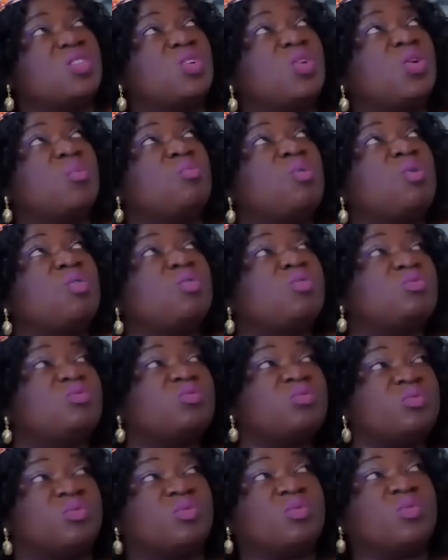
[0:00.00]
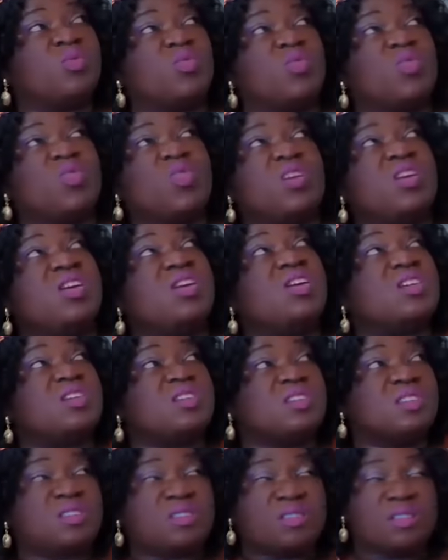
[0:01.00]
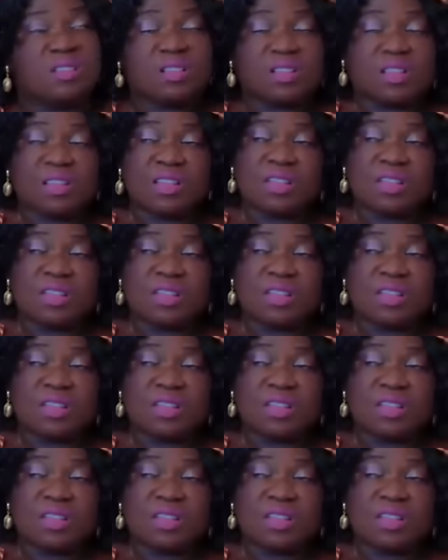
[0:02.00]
What did you want? Only.